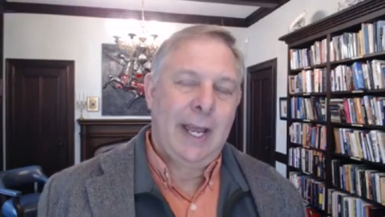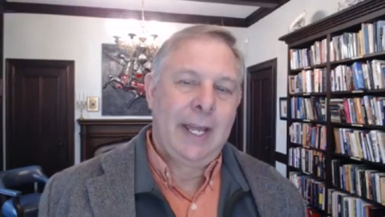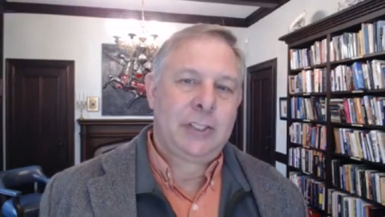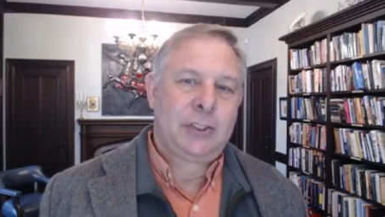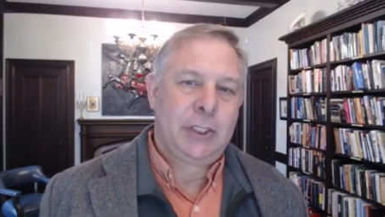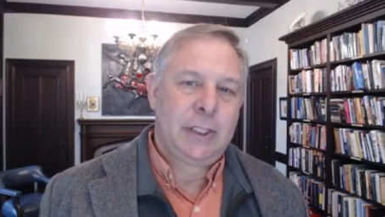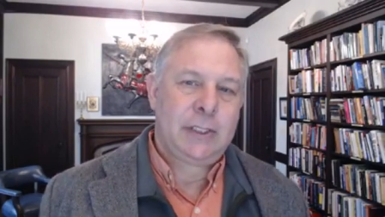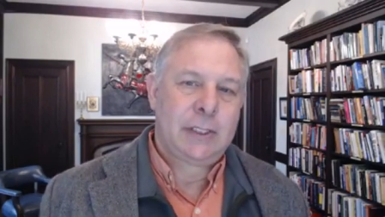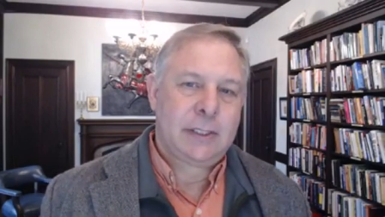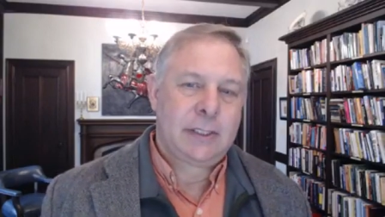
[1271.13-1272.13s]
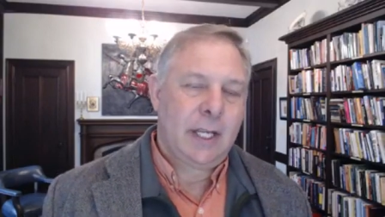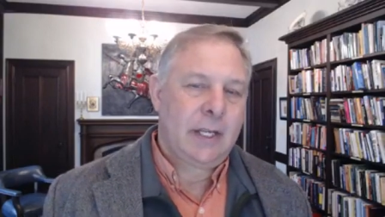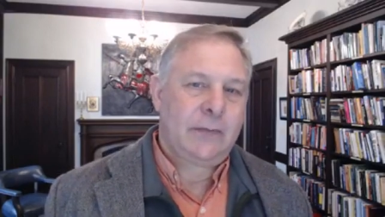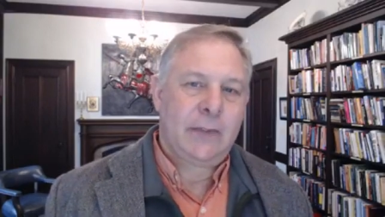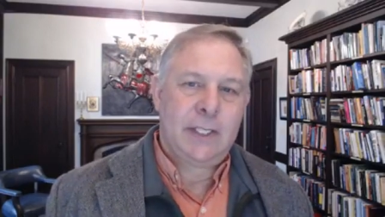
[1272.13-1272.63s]
and Jesus
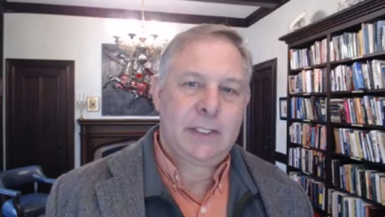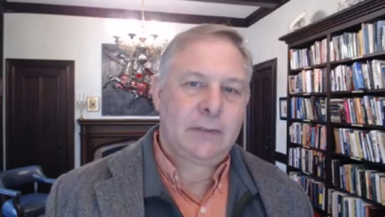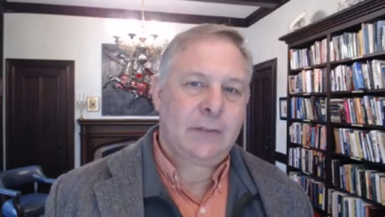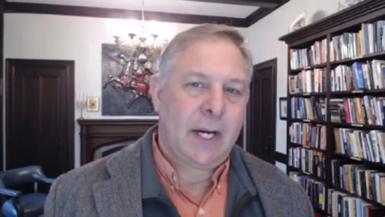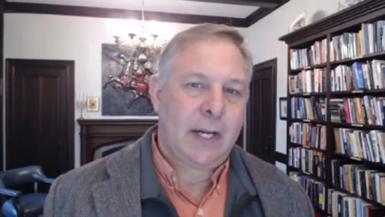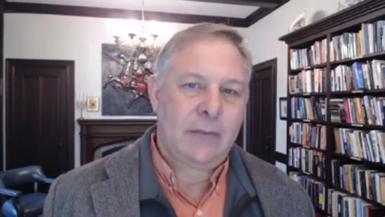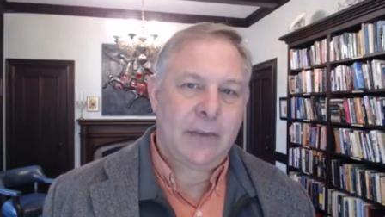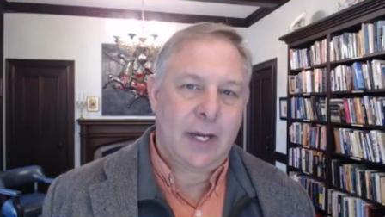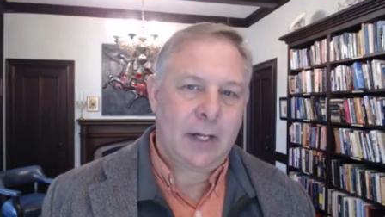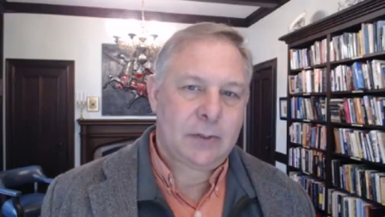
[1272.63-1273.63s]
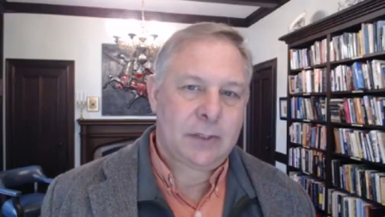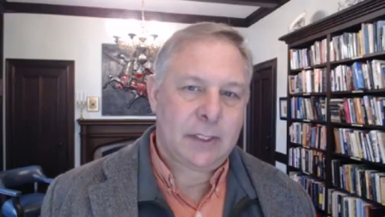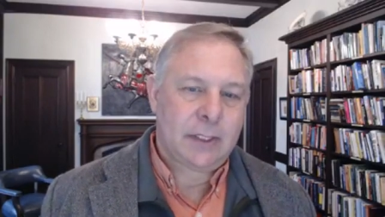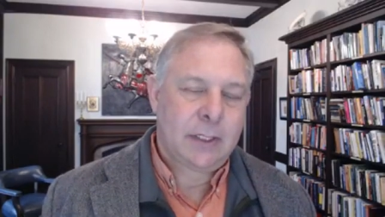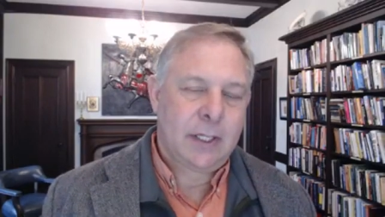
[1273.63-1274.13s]
then feeds
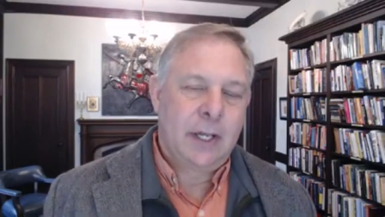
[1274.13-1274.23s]
5,000,